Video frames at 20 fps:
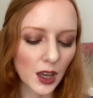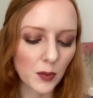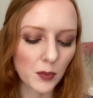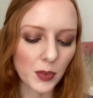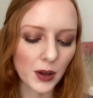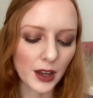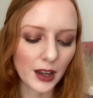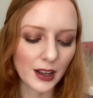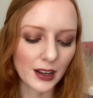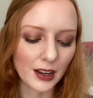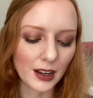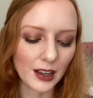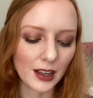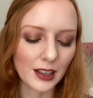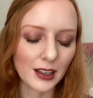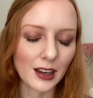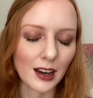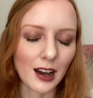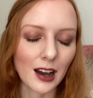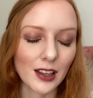But
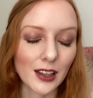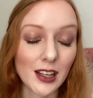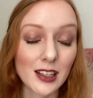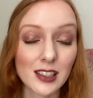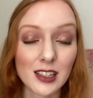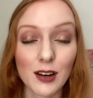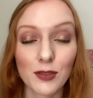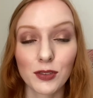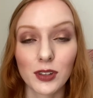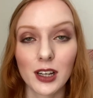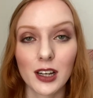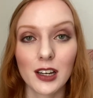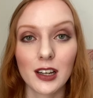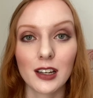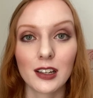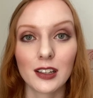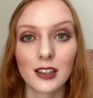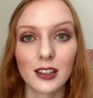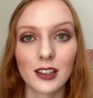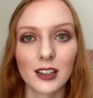yeah, that's
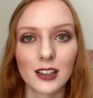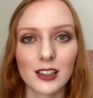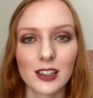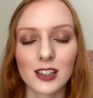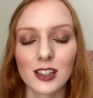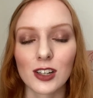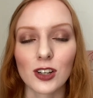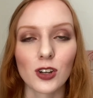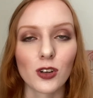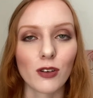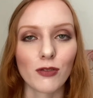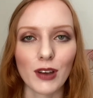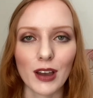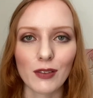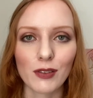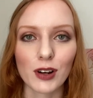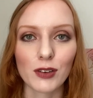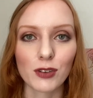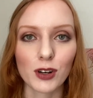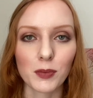definitely still a
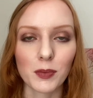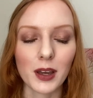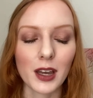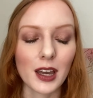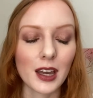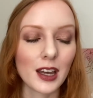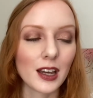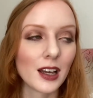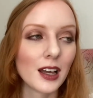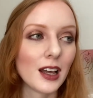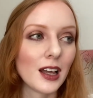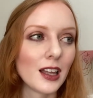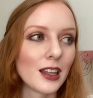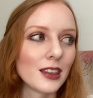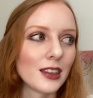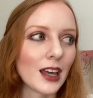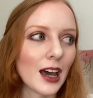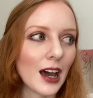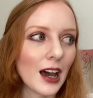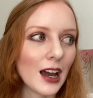favorite for me.
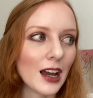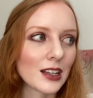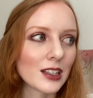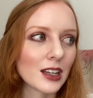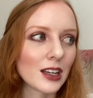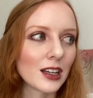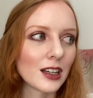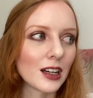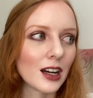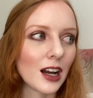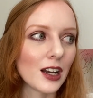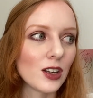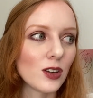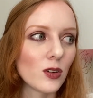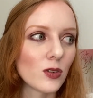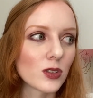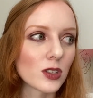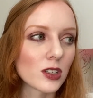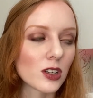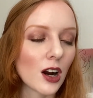That I
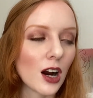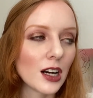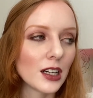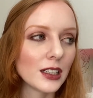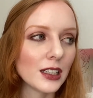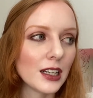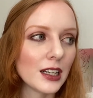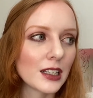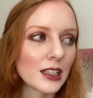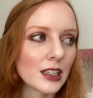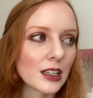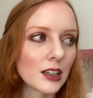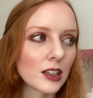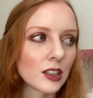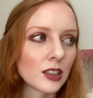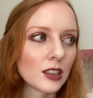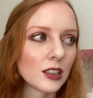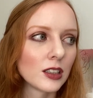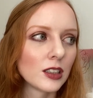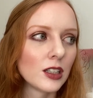use the Tartlet
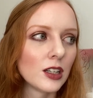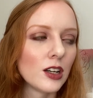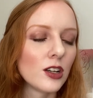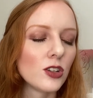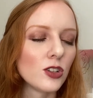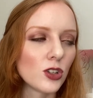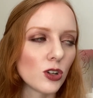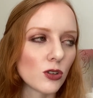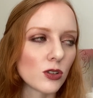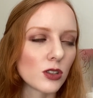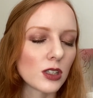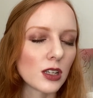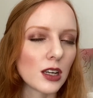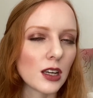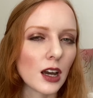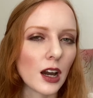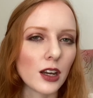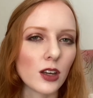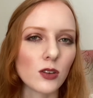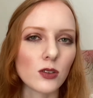
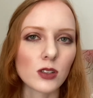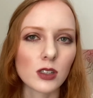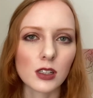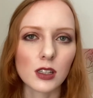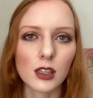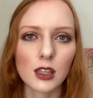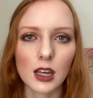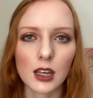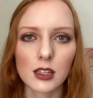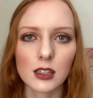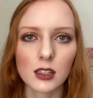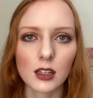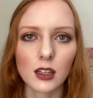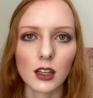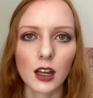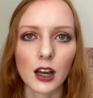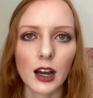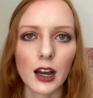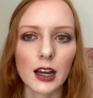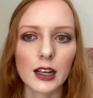Juicy. I used this a
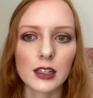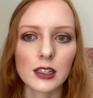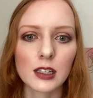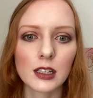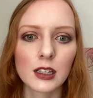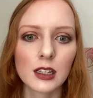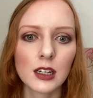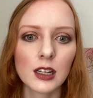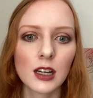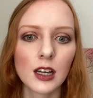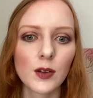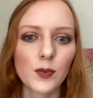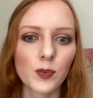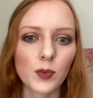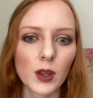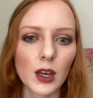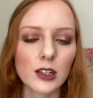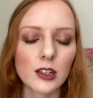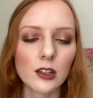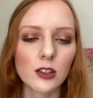lot.
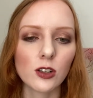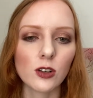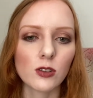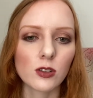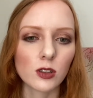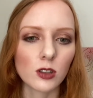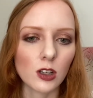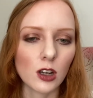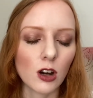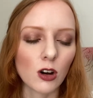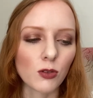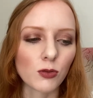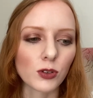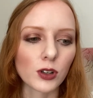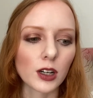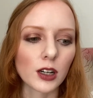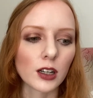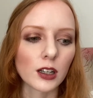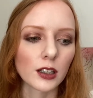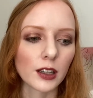I did use the
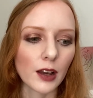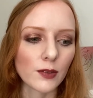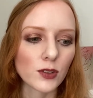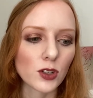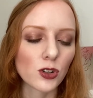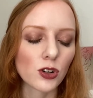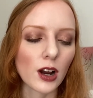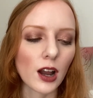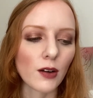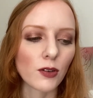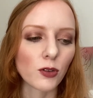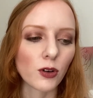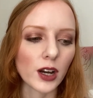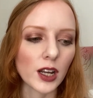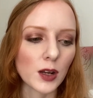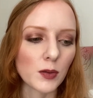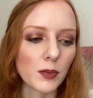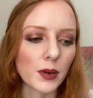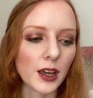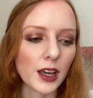Ofra Life's a Drac
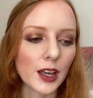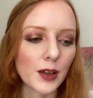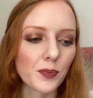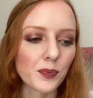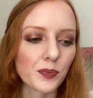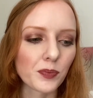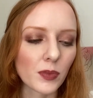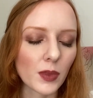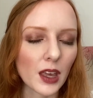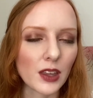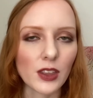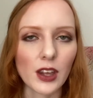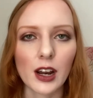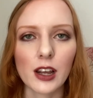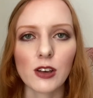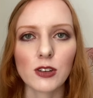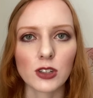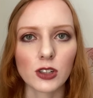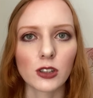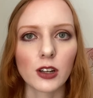quite a bit, and then I
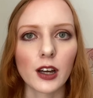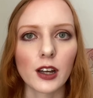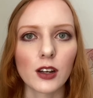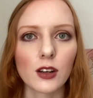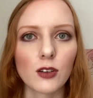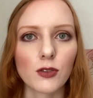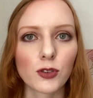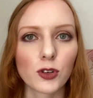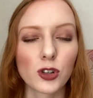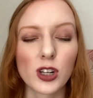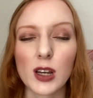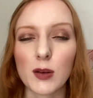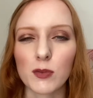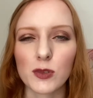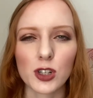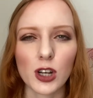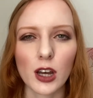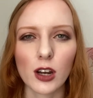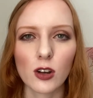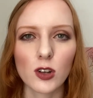used a lot of cream
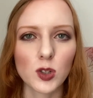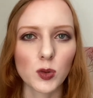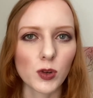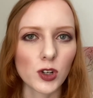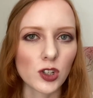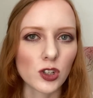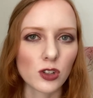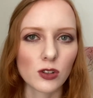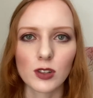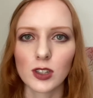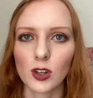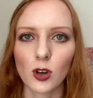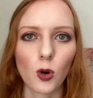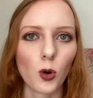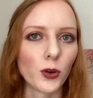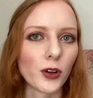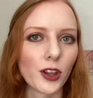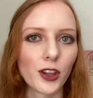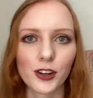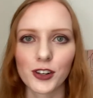shadows, which is a
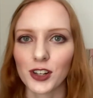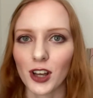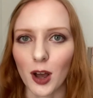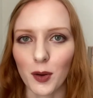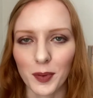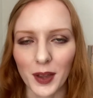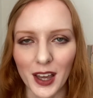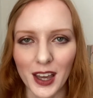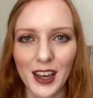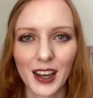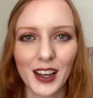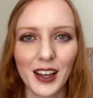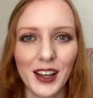whole nother topic.